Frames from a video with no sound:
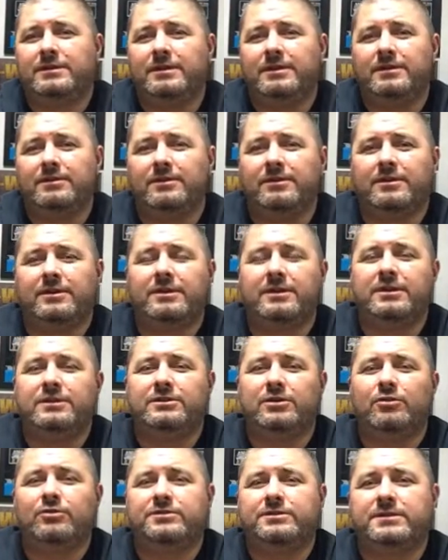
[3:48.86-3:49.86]
in
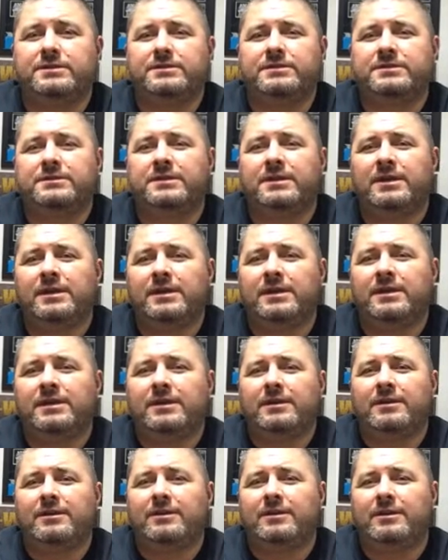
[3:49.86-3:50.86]
ketosis
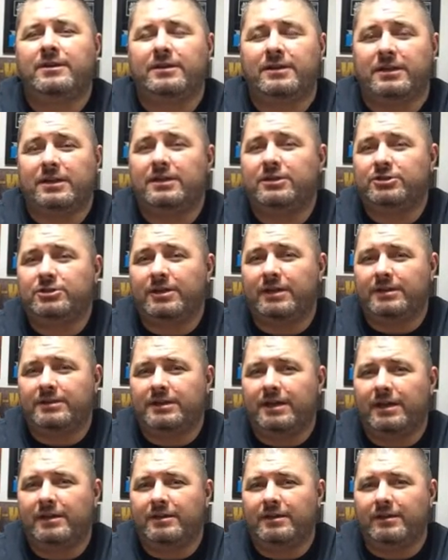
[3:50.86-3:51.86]
and a ketogenic
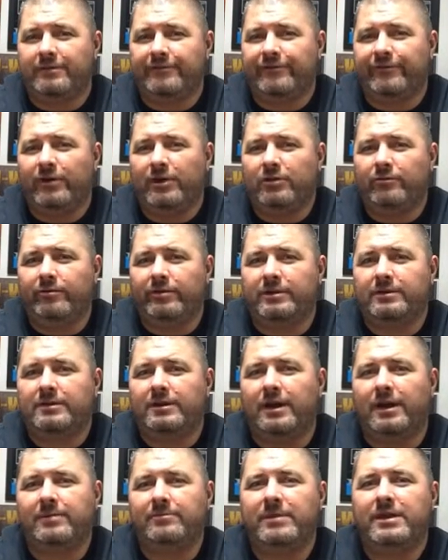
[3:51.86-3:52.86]
diet that I'm following,
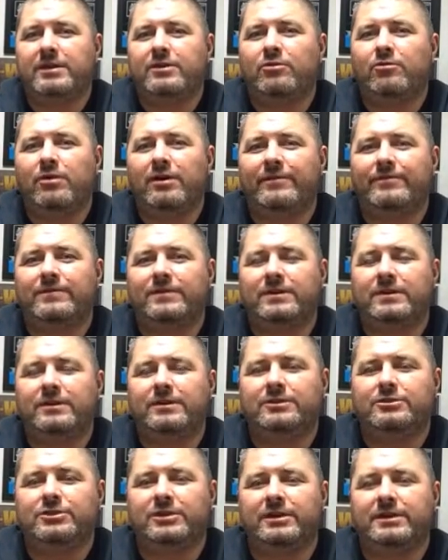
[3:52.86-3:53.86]
I may go off the
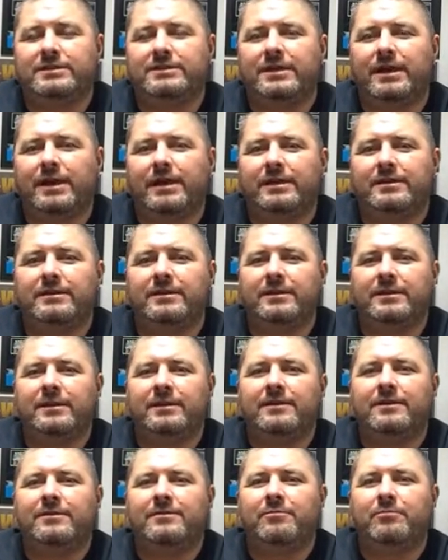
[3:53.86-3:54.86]
ketogenic diet,
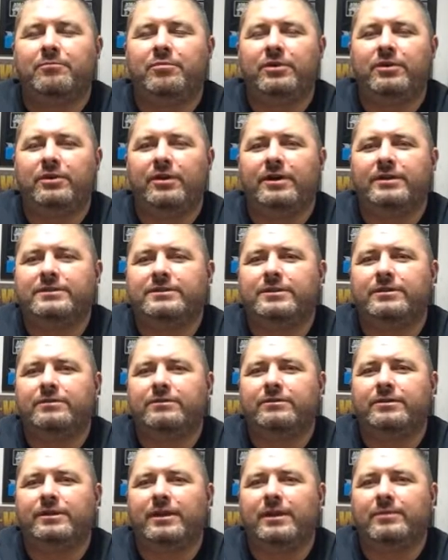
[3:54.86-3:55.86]
but not
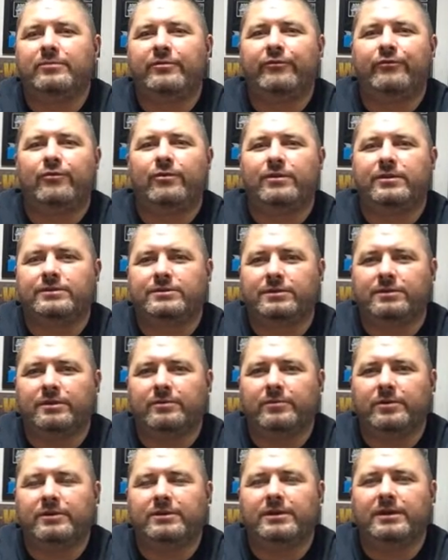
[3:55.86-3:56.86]
until the night before the
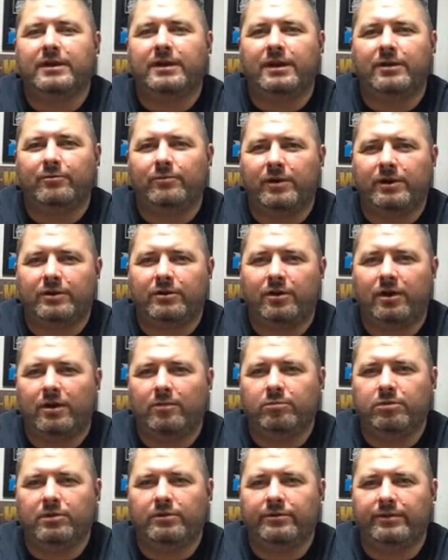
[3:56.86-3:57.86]
tournament, and I might
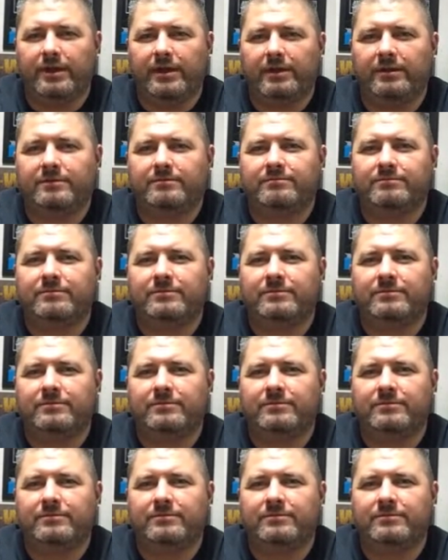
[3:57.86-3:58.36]
carb load then.